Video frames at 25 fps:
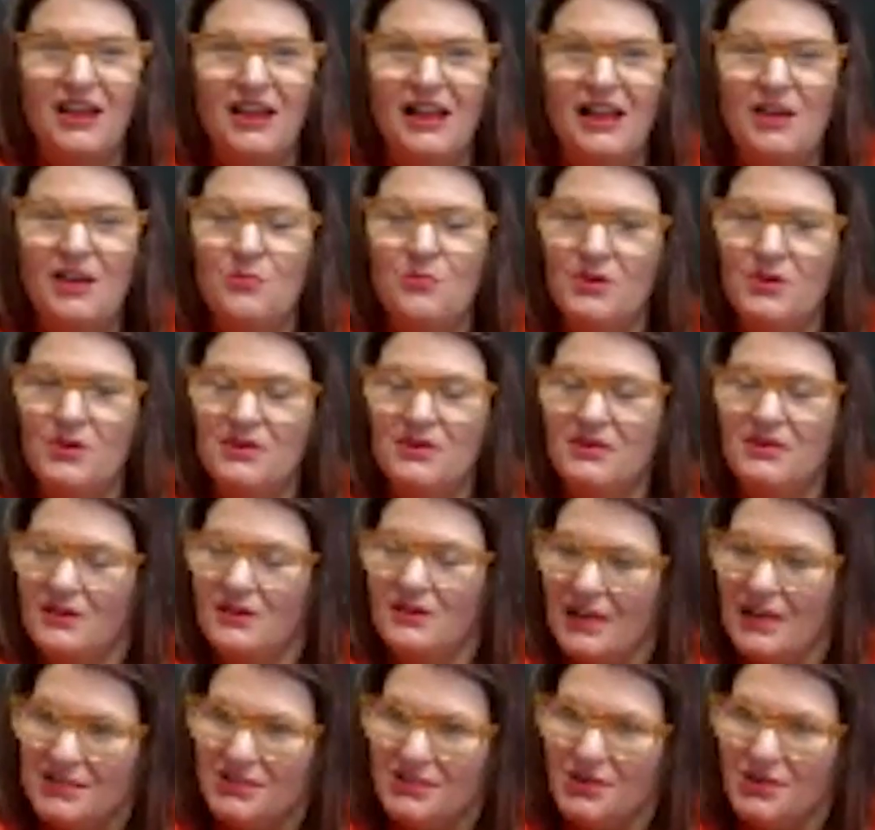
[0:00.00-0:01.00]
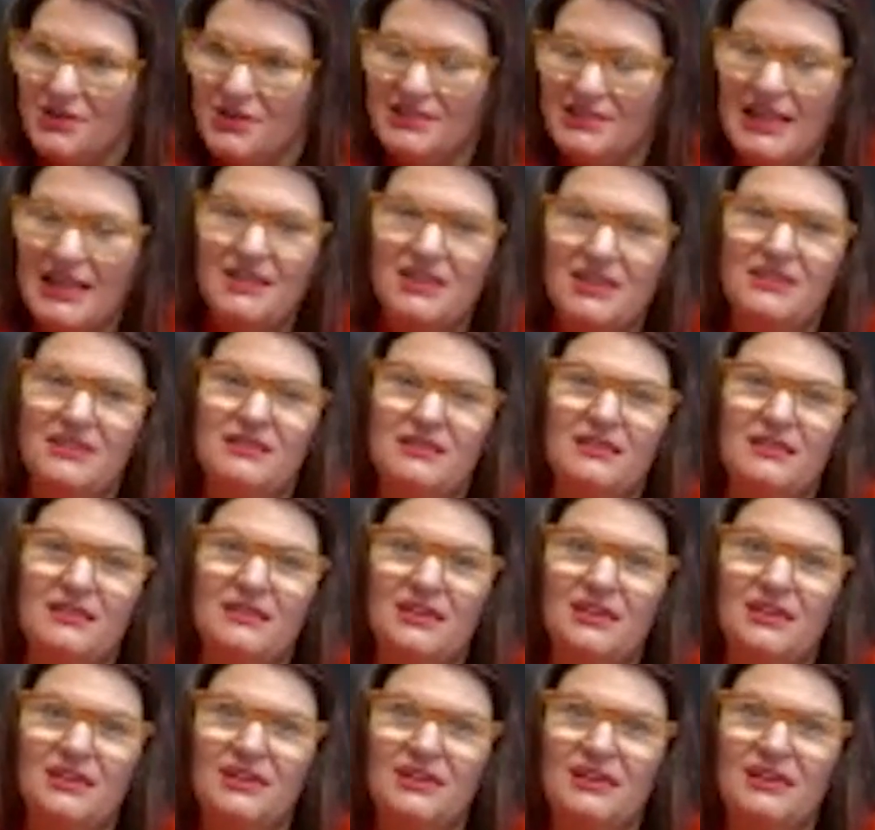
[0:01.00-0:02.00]
I wouldn't necessarily say that
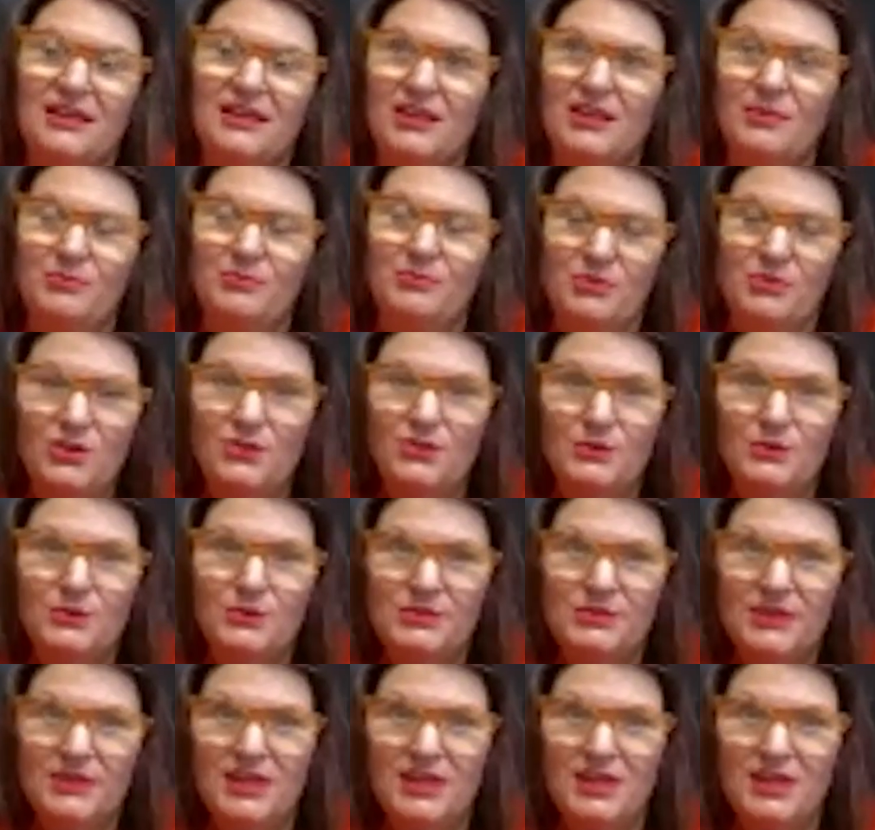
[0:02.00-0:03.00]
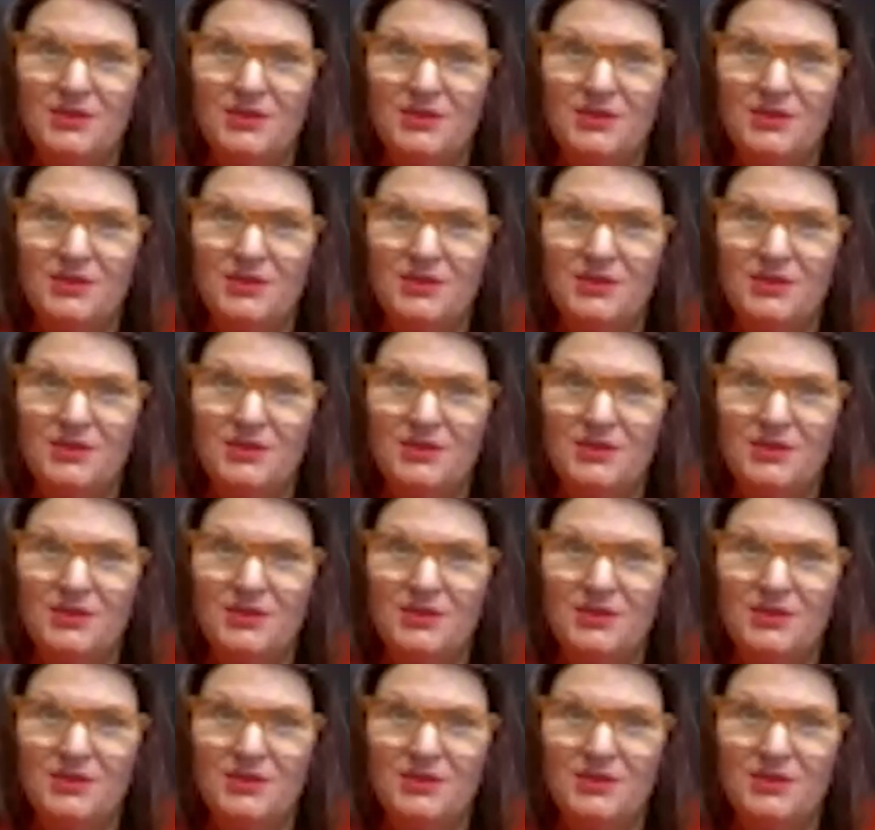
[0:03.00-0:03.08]
abuse,